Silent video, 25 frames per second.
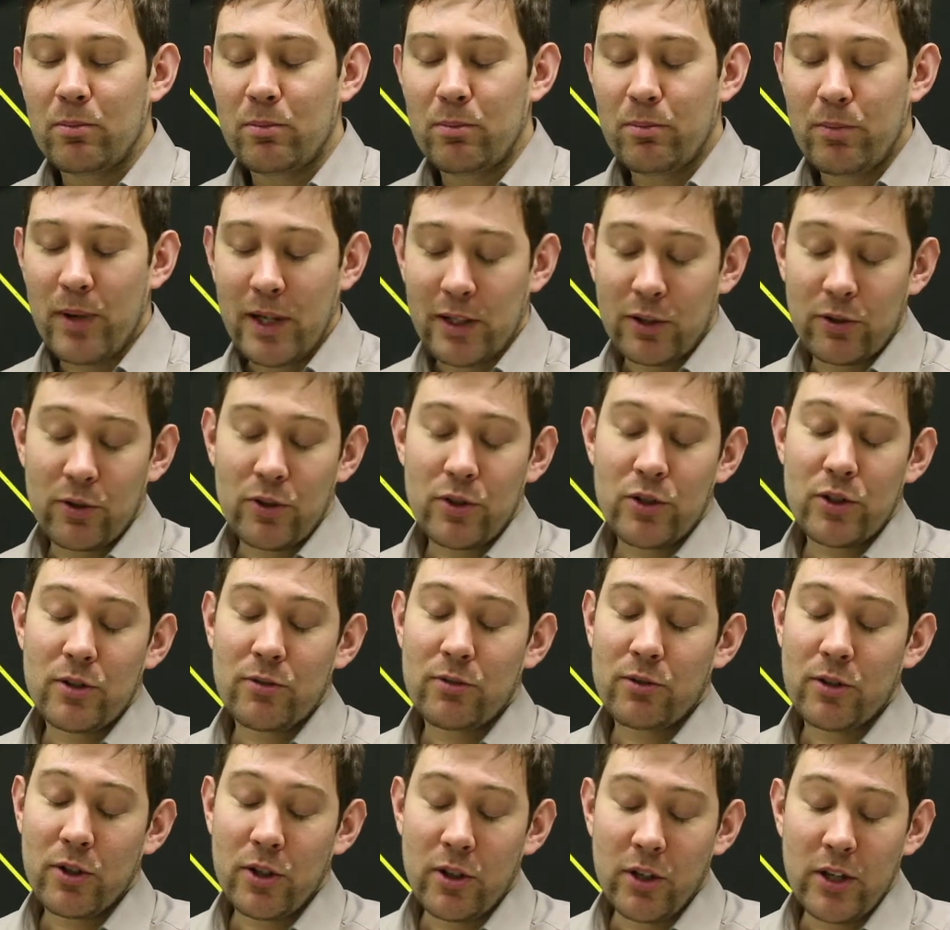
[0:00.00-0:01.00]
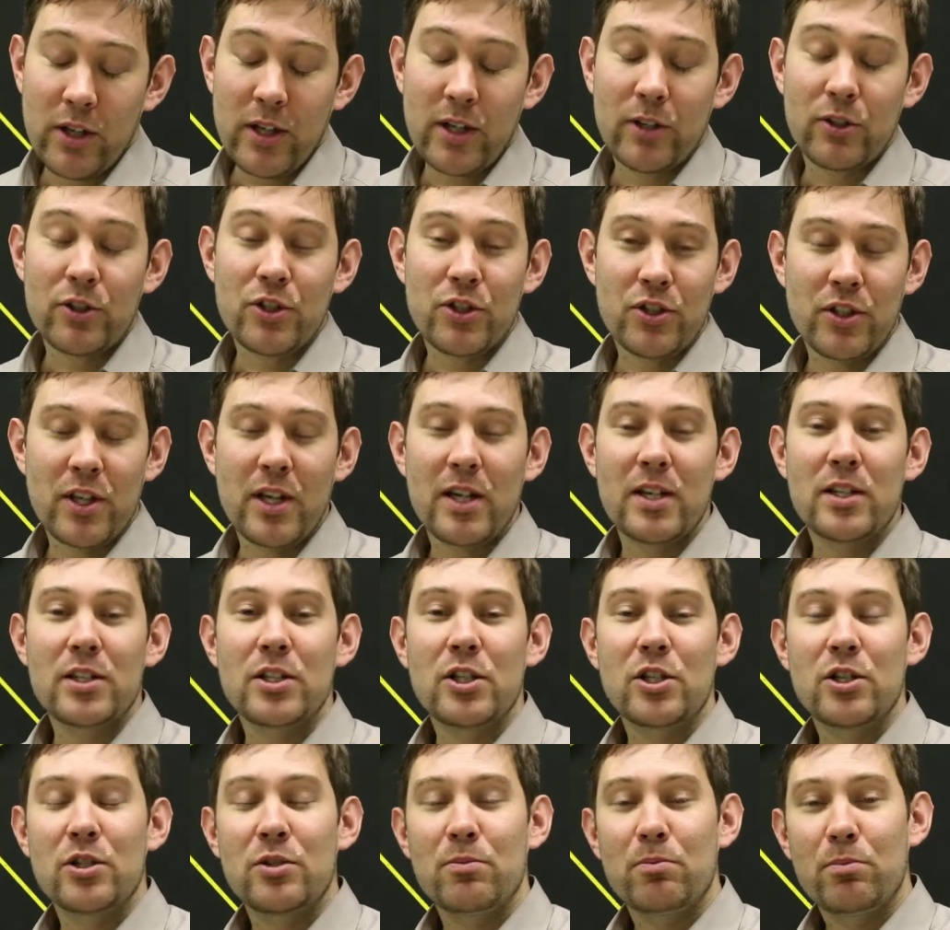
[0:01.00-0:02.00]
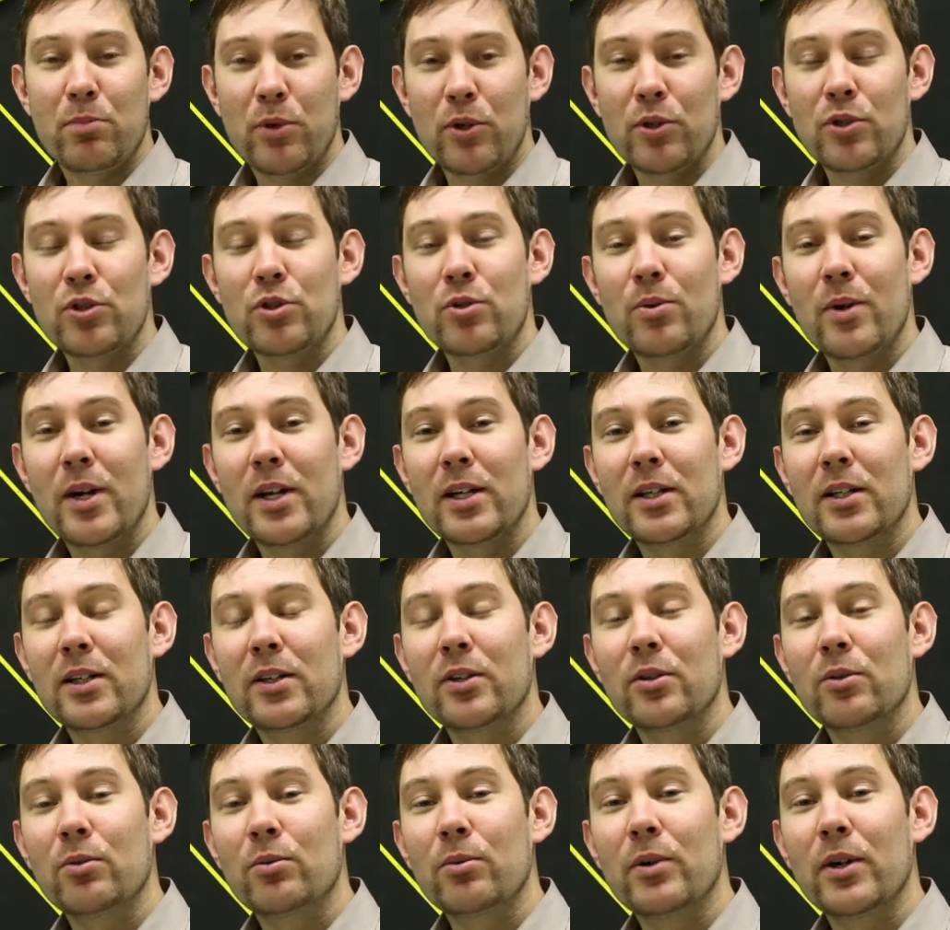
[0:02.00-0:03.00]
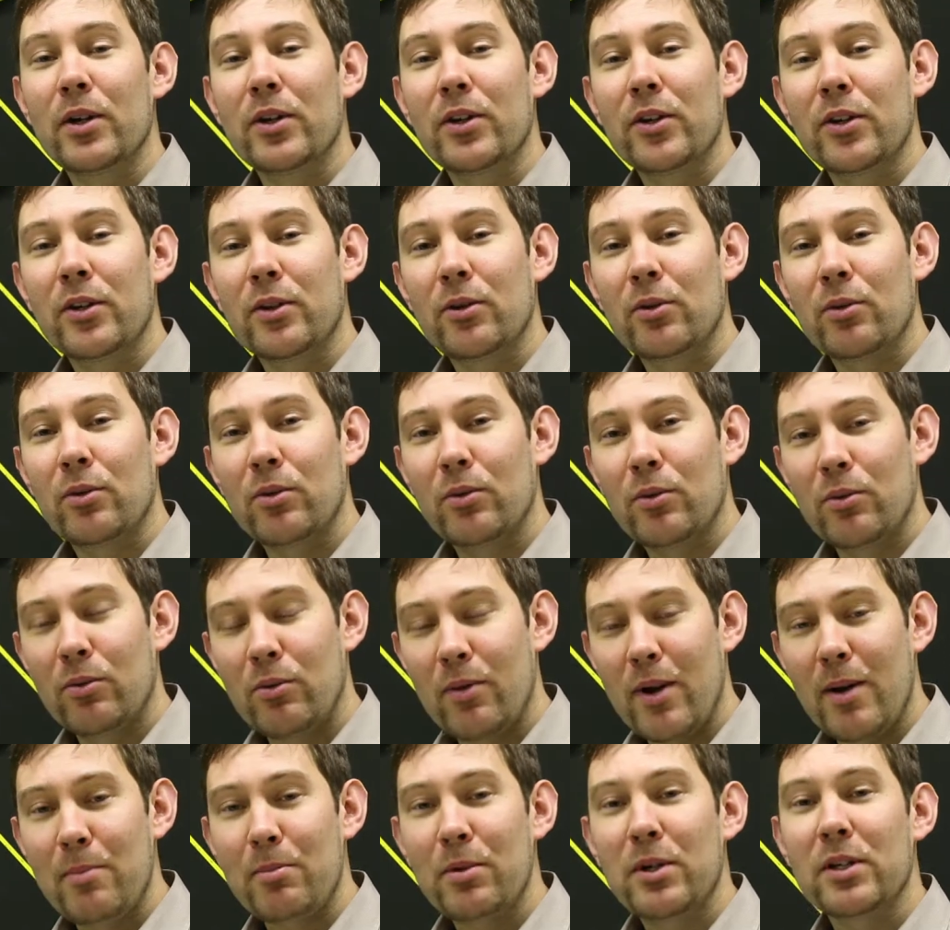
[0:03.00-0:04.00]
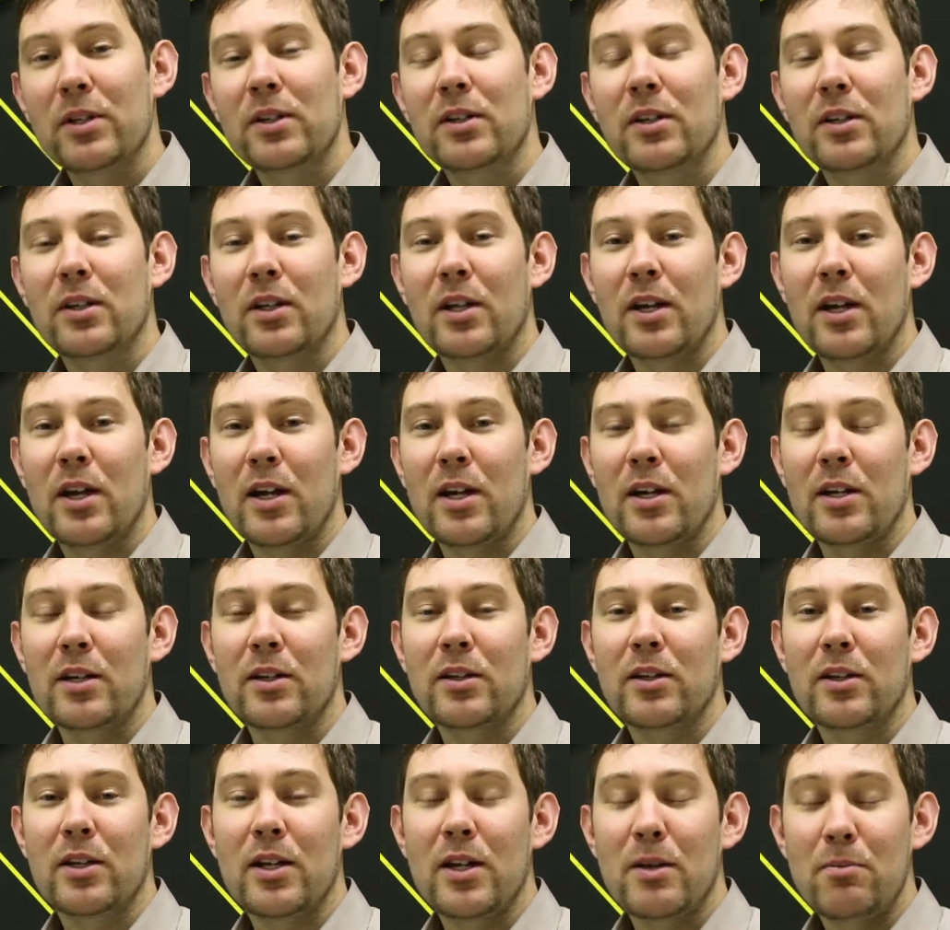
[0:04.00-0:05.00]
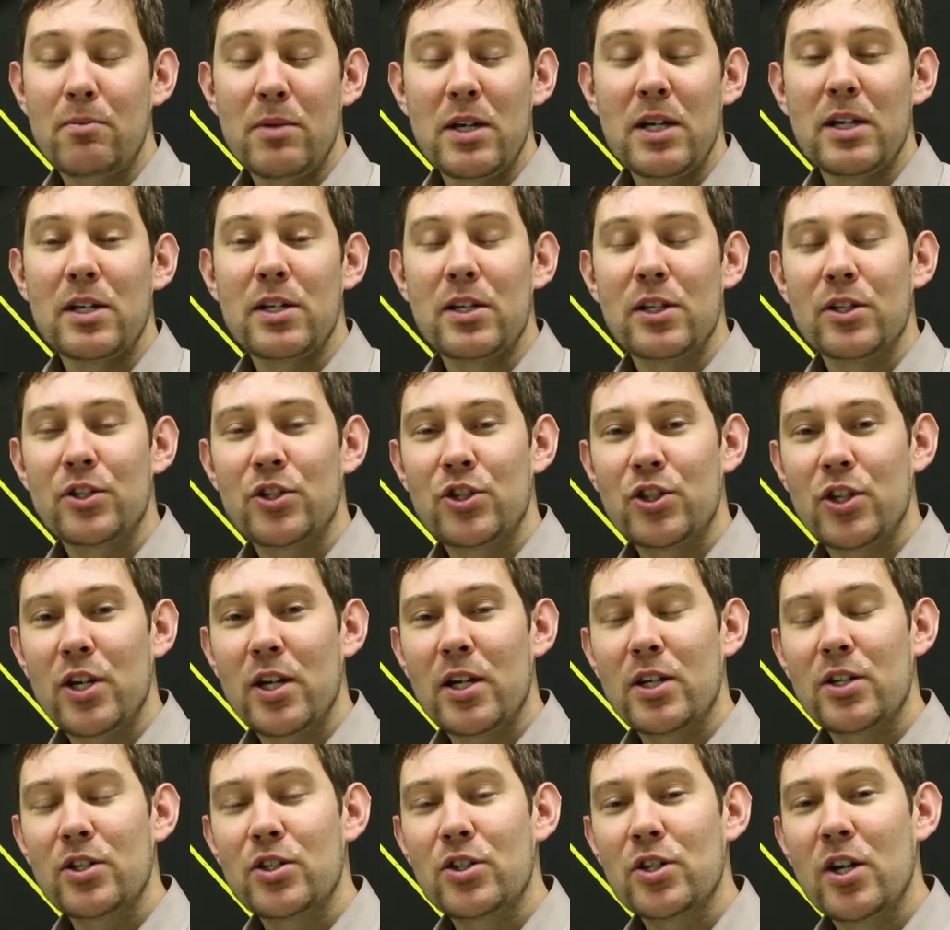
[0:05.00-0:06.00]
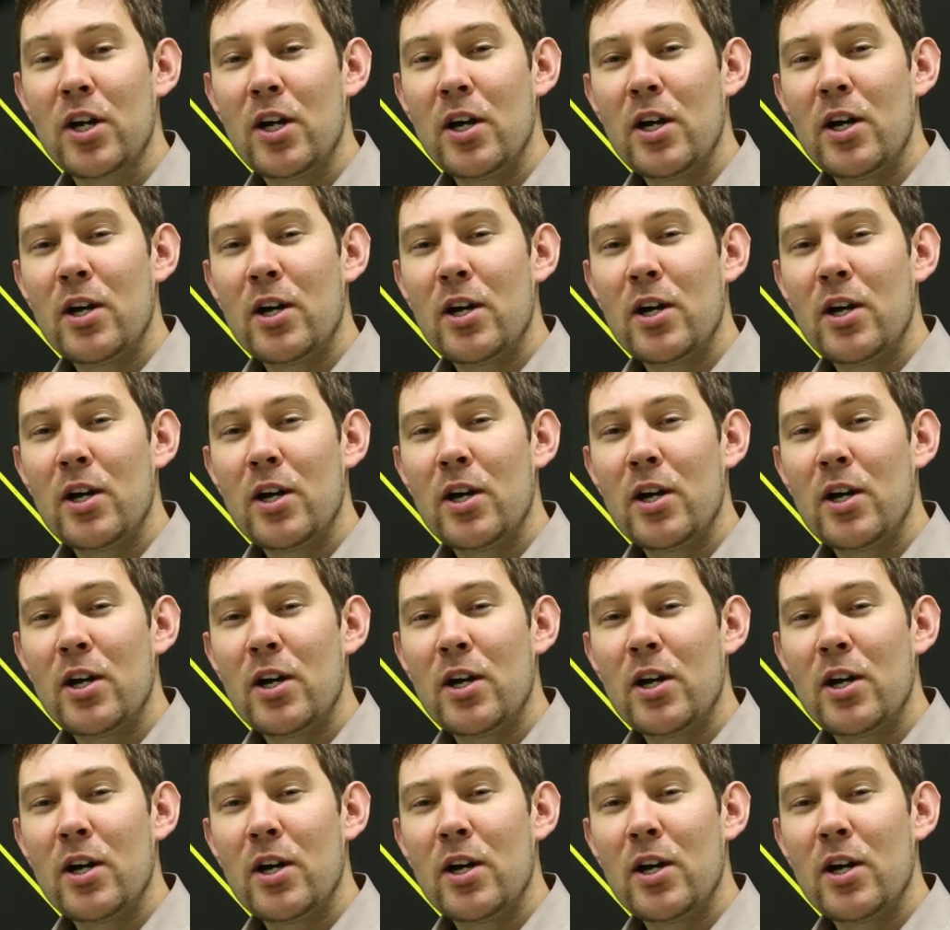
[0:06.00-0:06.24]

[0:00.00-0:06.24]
patterns of clear stasis punctuated with rapid and immediate change